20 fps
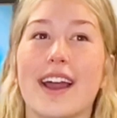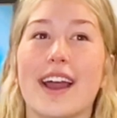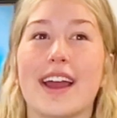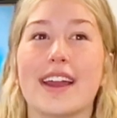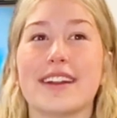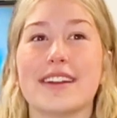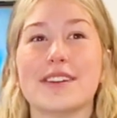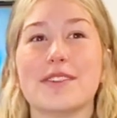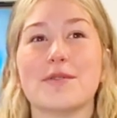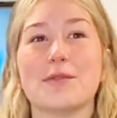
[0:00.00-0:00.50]
I
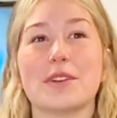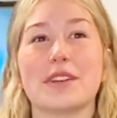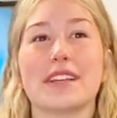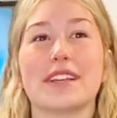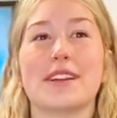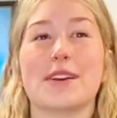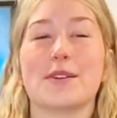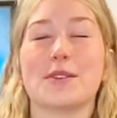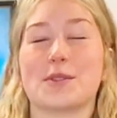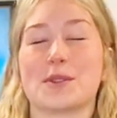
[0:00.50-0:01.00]
didn't really
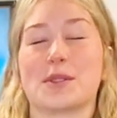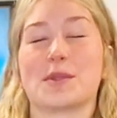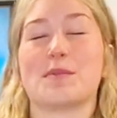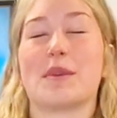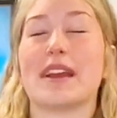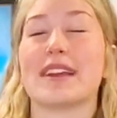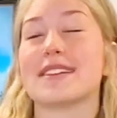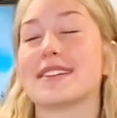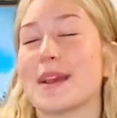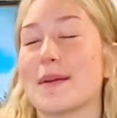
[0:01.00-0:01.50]
know what to
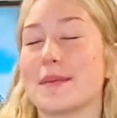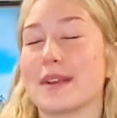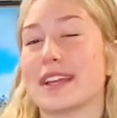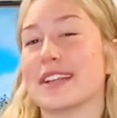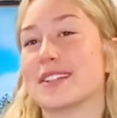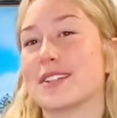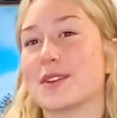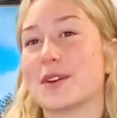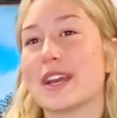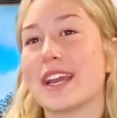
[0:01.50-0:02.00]
expect coming
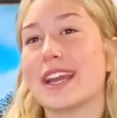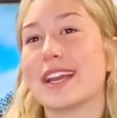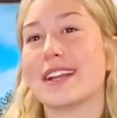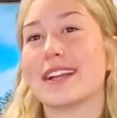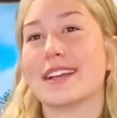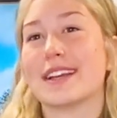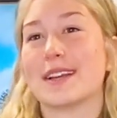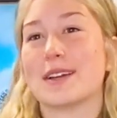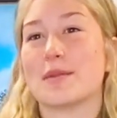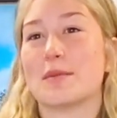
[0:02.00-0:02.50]
into it,
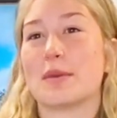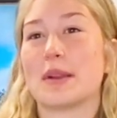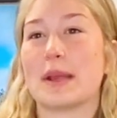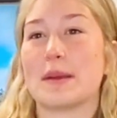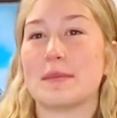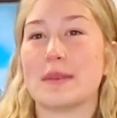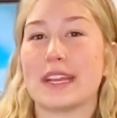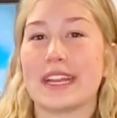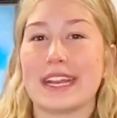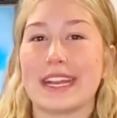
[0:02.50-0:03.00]
but I
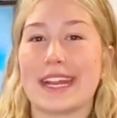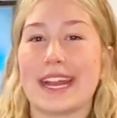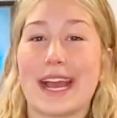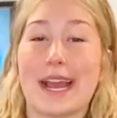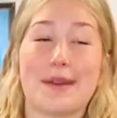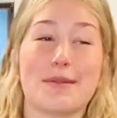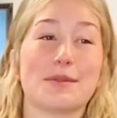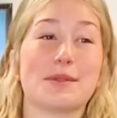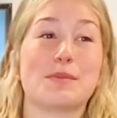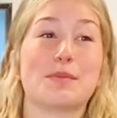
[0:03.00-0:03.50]
mean,
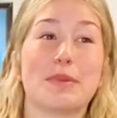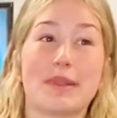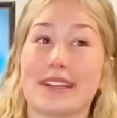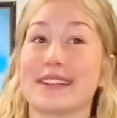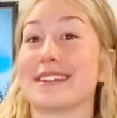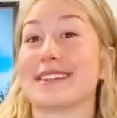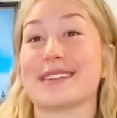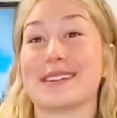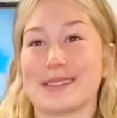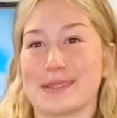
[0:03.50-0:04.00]
I was
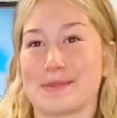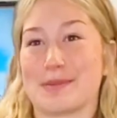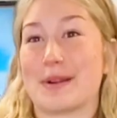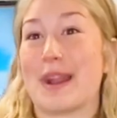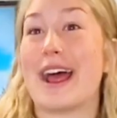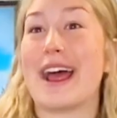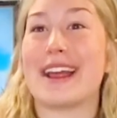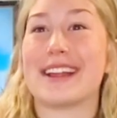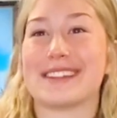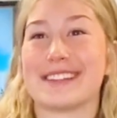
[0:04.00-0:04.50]
pleasantly
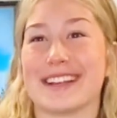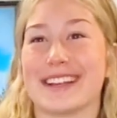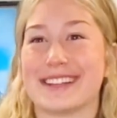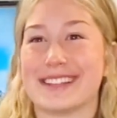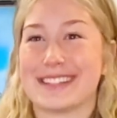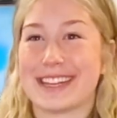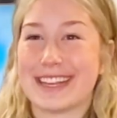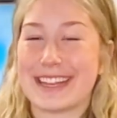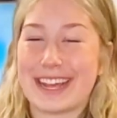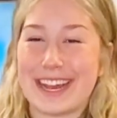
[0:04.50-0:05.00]
surprised. I could
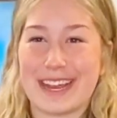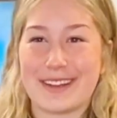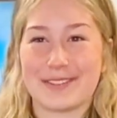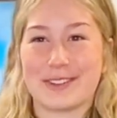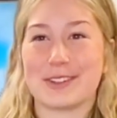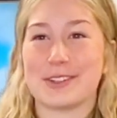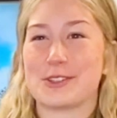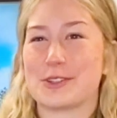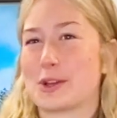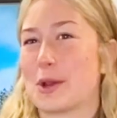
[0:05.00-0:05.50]
say that I've
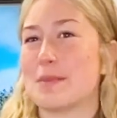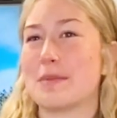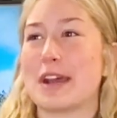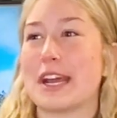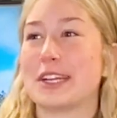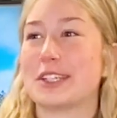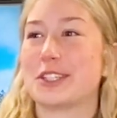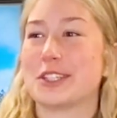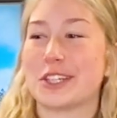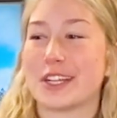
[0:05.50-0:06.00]
learned so
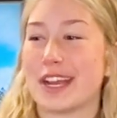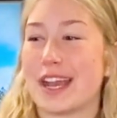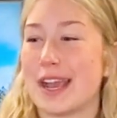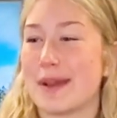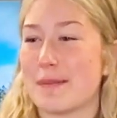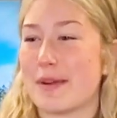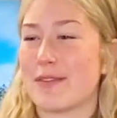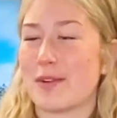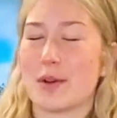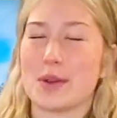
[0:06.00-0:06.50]
much.
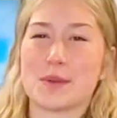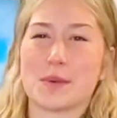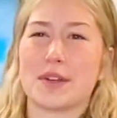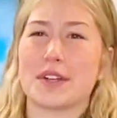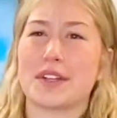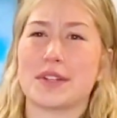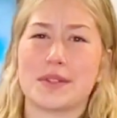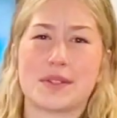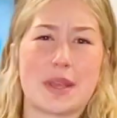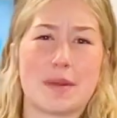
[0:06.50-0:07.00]
Um, I've always wanted
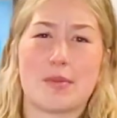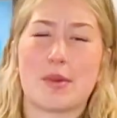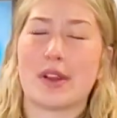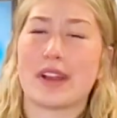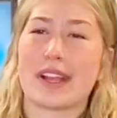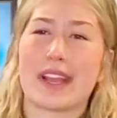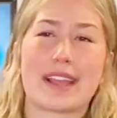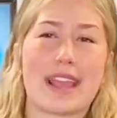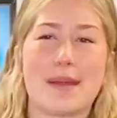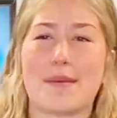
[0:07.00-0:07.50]
to do
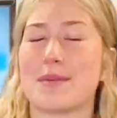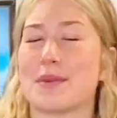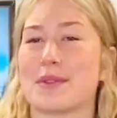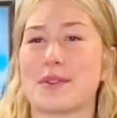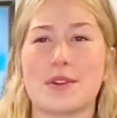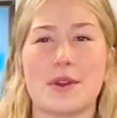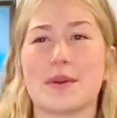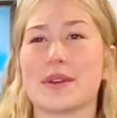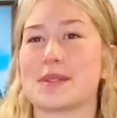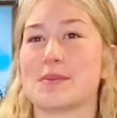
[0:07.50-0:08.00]
skateboarding. I came with
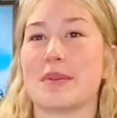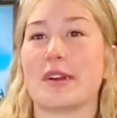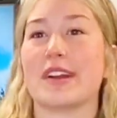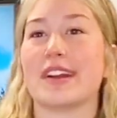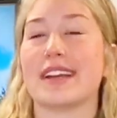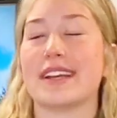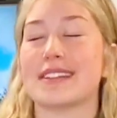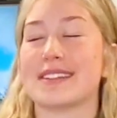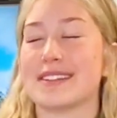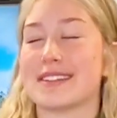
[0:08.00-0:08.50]
no
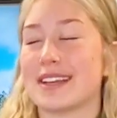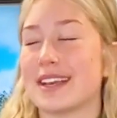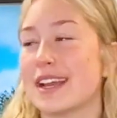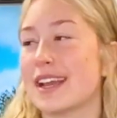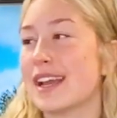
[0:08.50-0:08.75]
experience.